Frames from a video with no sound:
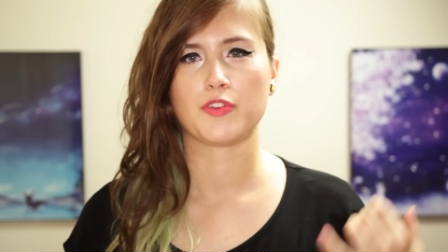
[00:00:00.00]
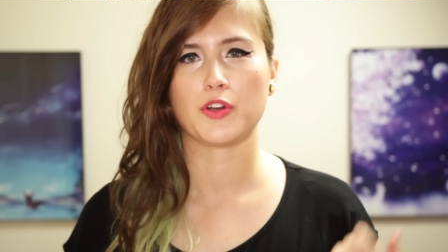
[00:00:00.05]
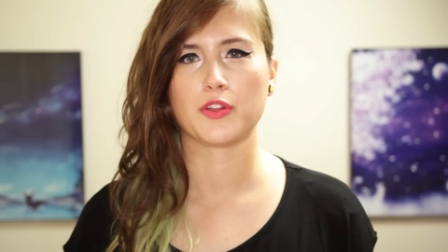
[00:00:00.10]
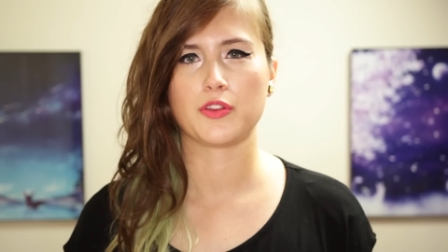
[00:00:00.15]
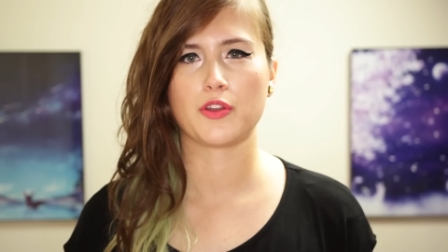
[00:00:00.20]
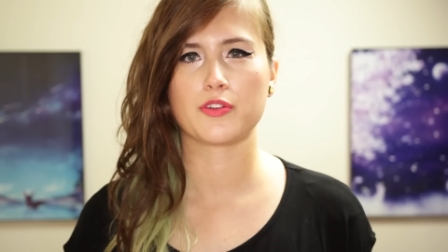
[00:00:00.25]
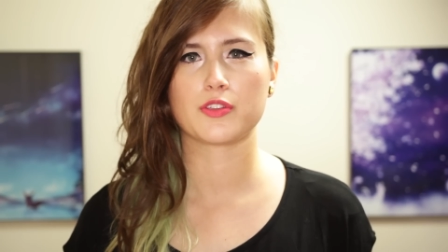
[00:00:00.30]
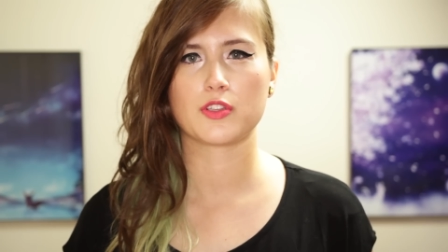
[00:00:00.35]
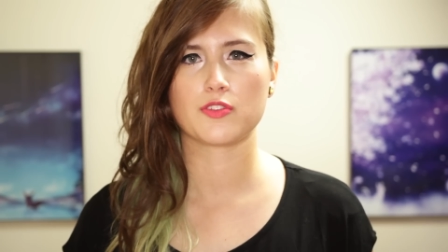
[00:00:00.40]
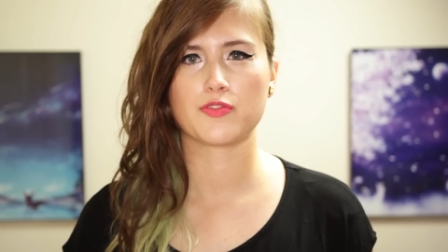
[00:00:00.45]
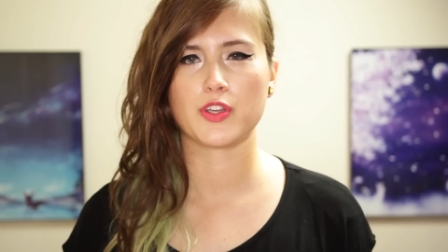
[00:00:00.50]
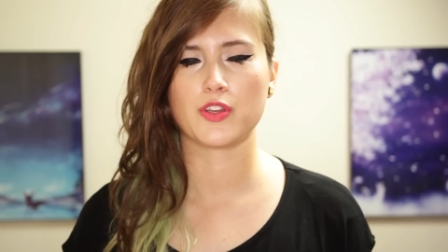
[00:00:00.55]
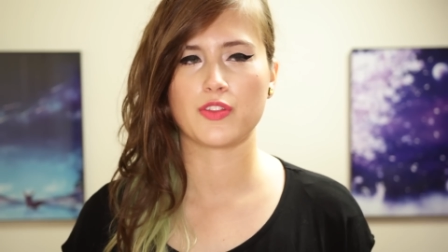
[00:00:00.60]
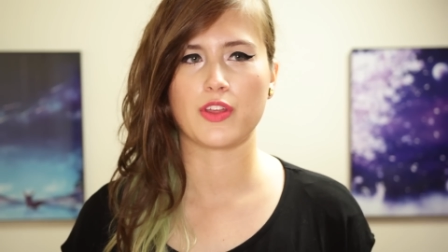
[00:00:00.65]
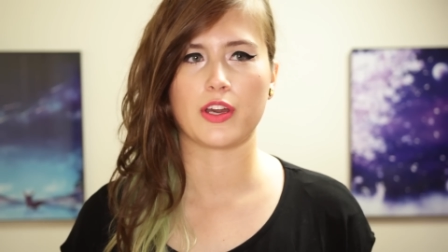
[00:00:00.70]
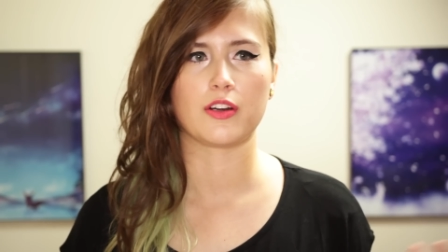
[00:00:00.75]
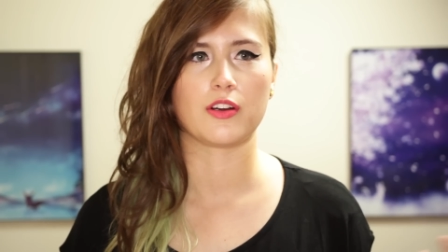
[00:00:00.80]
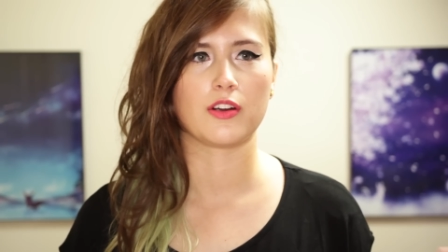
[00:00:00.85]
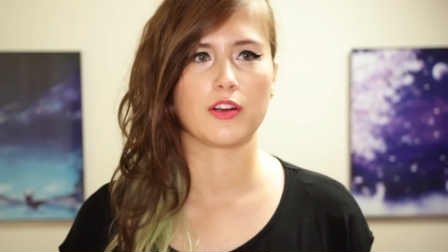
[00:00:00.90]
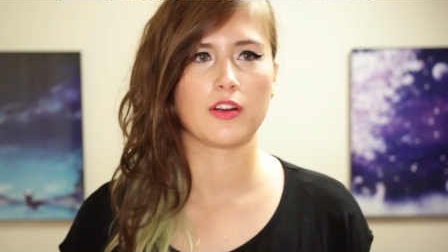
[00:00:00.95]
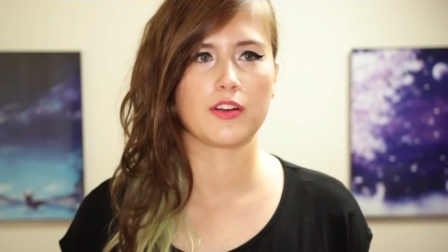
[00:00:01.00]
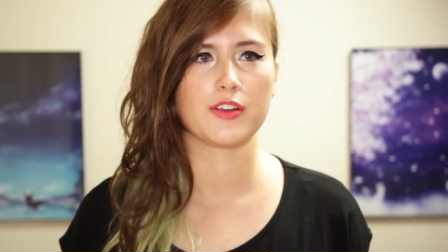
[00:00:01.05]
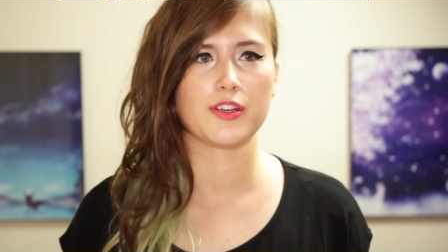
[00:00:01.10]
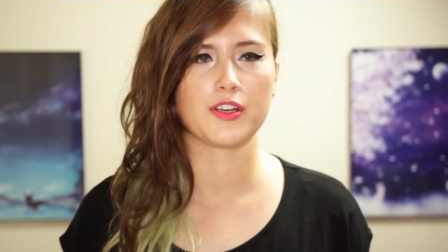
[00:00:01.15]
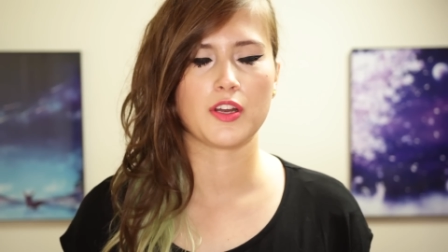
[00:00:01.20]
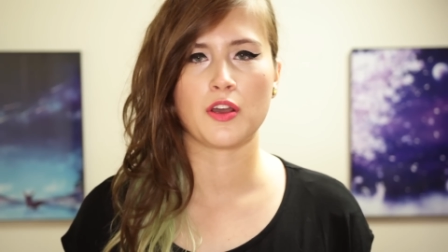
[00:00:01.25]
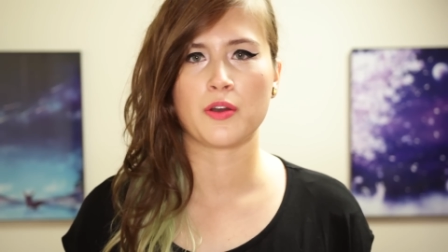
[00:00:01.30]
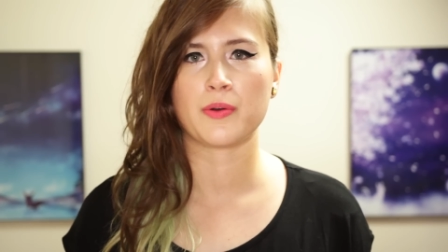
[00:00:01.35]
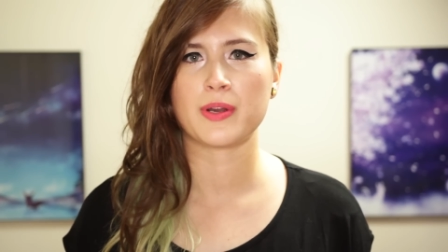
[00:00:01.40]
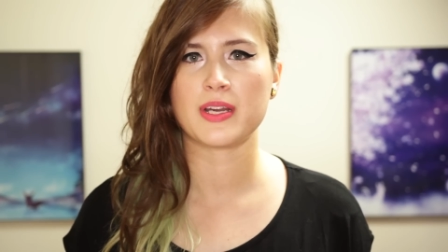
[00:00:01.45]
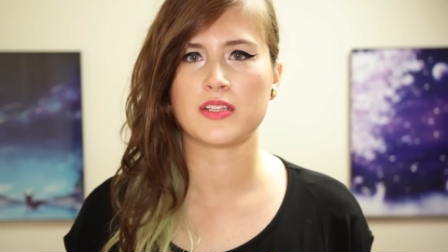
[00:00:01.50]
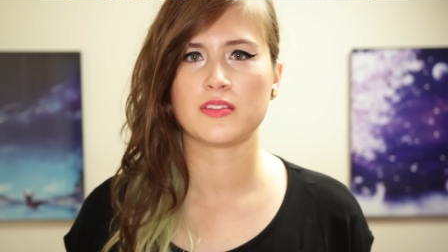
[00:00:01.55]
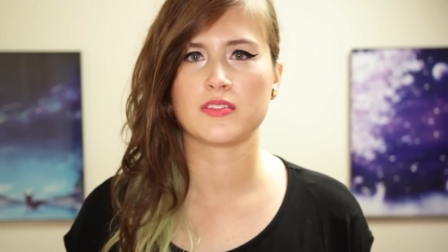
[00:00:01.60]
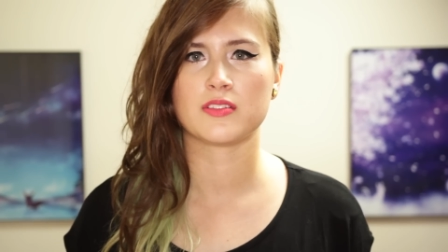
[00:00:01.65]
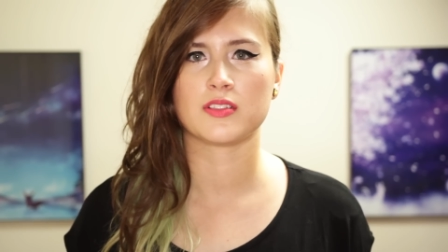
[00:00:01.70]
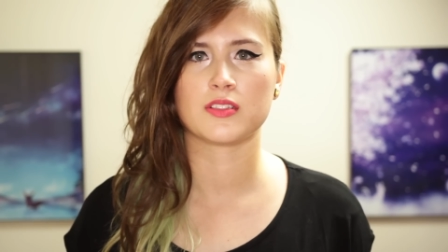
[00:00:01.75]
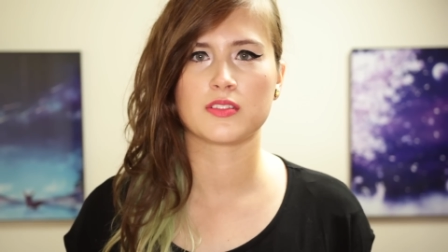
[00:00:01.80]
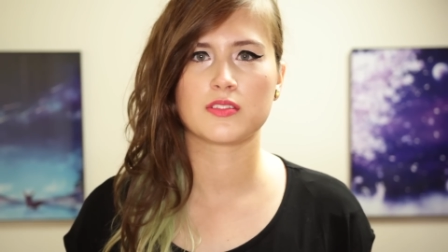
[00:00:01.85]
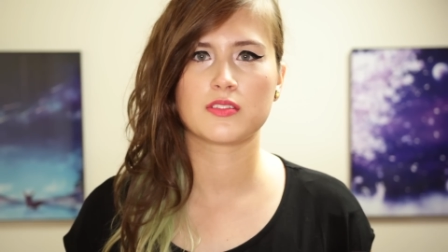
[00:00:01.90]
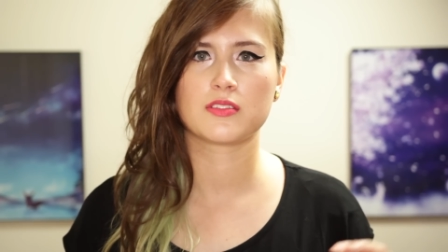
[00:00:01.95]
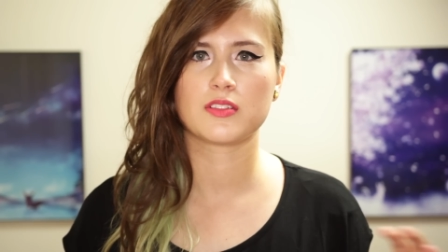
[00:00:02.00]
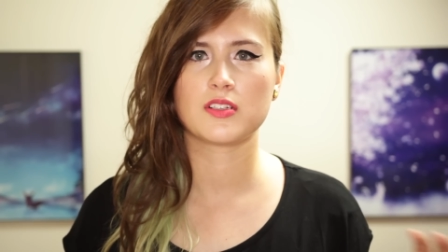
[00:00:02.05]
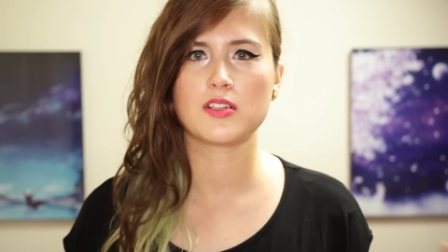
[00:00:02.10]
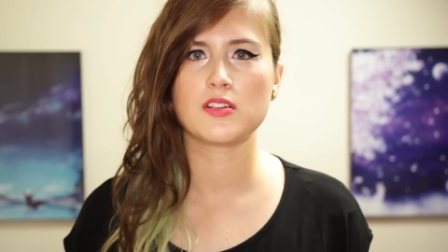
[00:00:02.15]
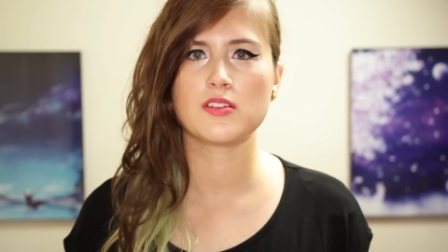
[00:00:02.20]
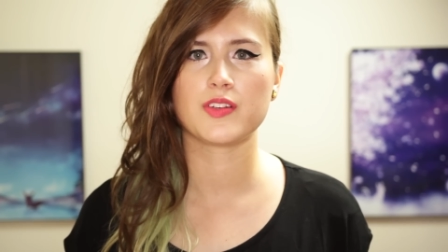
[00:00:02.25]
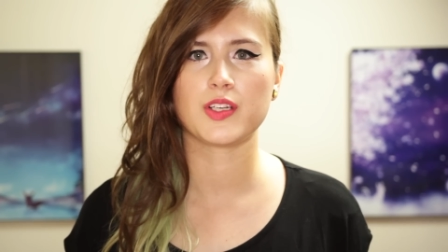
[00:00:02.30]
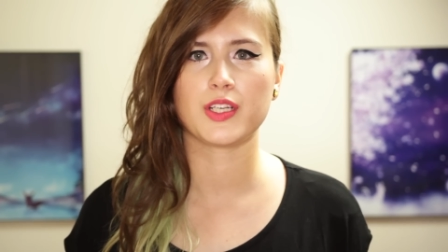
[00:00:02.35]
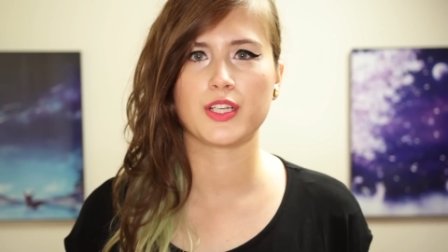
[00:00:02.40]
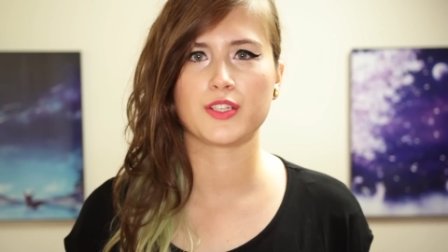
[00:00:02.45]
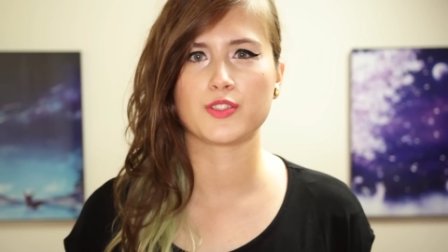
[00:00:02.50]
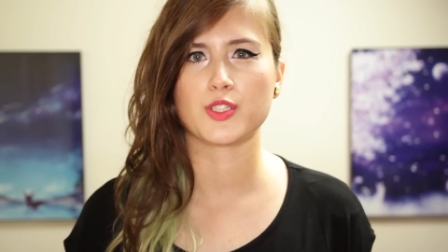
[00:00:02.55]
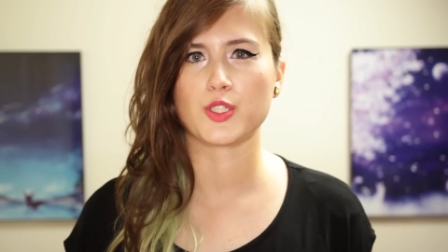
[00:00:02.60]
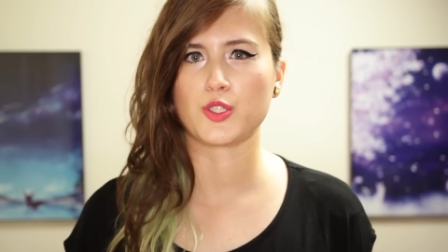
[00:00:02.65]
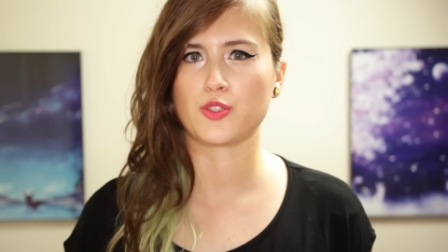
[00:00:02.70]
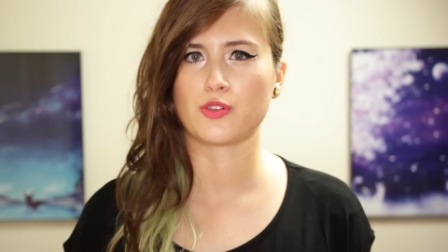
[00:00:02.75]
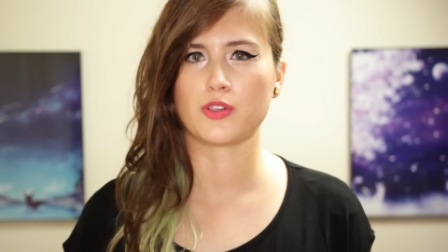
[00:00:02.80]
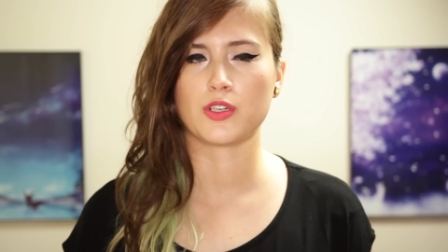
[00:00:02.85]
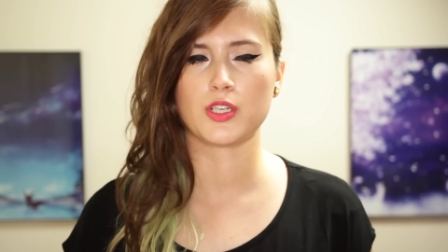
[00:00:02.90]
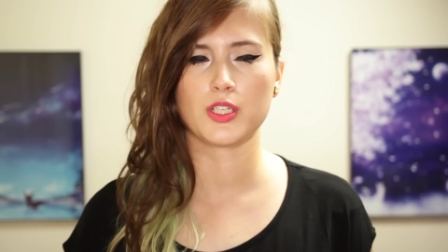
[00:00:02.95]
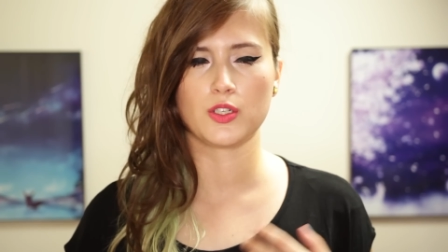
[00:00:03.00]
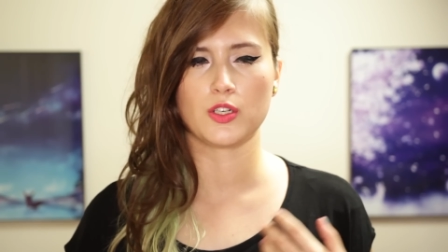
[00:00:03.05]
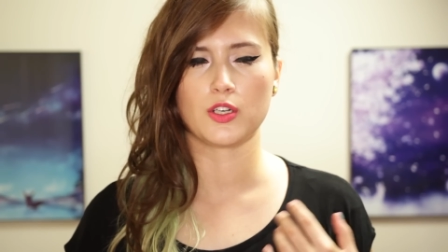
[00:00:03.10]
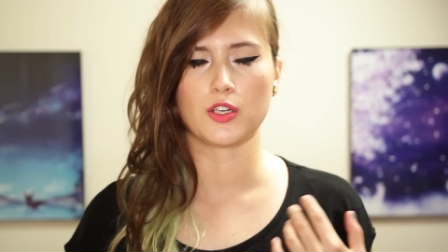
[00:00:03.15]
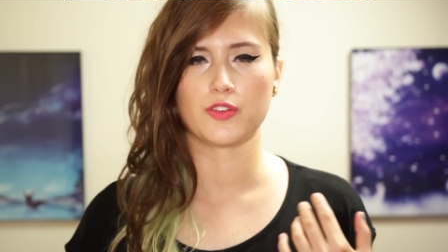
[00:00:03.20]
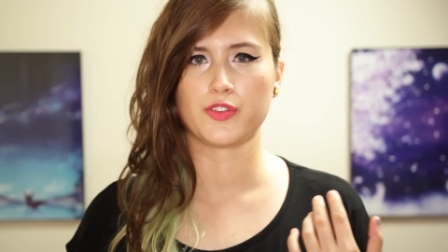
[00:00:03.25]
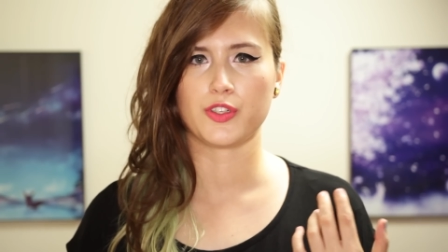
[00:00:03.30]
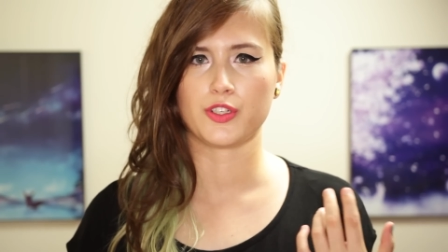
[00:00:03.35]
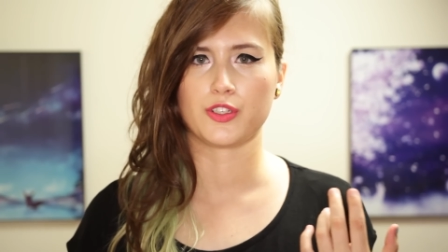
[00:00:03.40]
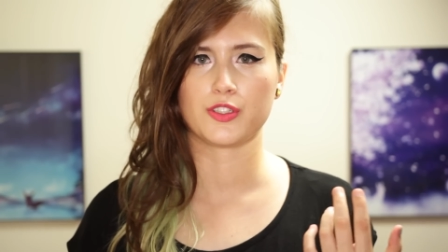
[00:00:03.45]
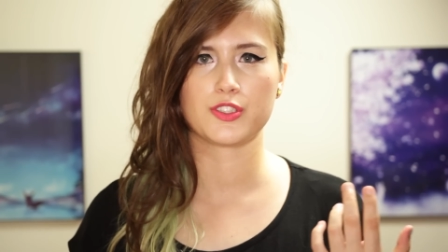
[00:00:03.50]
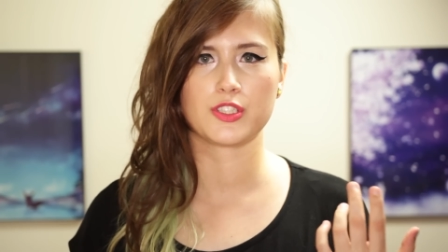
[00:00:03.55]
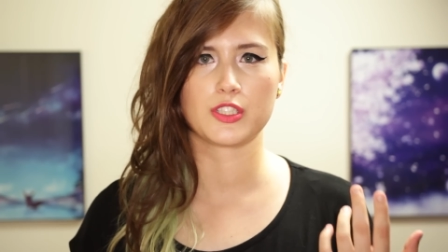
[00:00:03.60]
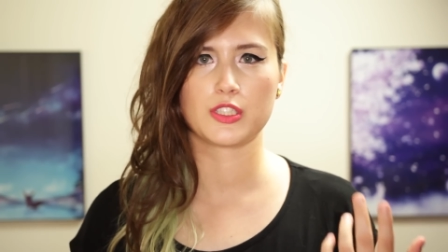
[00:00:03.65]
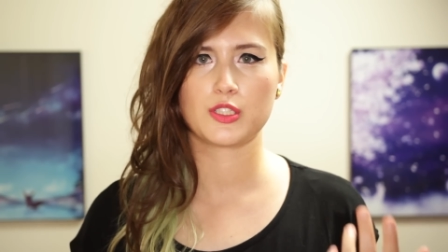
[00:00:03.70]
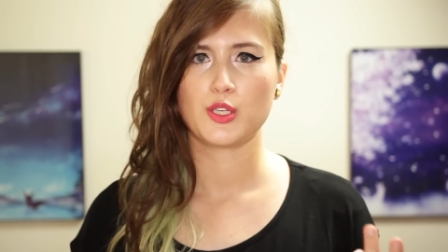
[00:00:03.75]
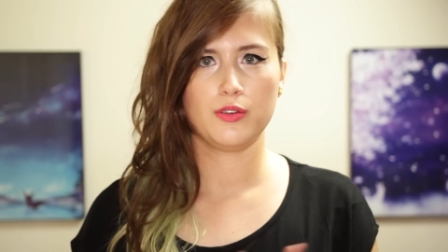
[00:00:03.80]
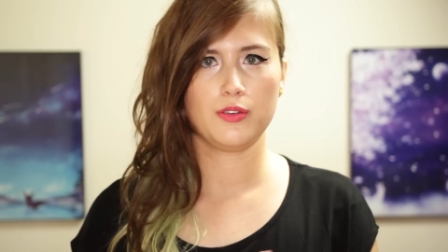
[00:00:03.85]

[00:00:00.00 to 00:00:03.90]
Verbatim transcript: for those of you that are, you know, in the TV industry or if you're just,